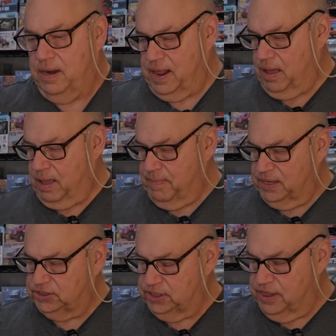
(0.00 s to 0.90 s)
Now, I
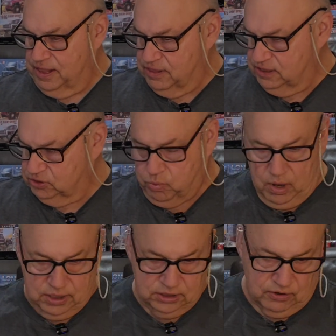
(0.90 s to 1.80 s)
mentioned that this
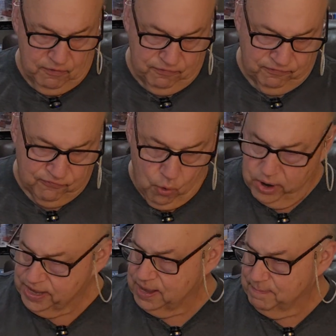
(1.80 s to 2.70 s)
was
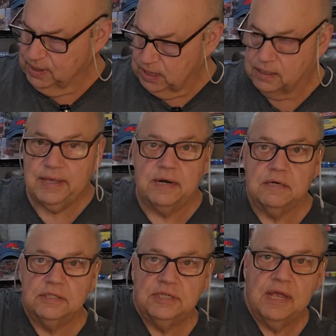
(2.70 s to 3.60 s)
40
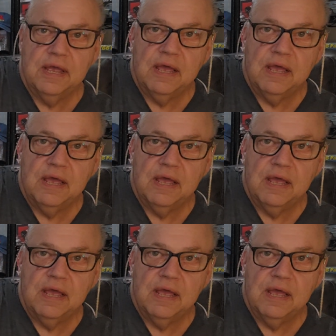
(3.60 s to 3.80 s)
milliliters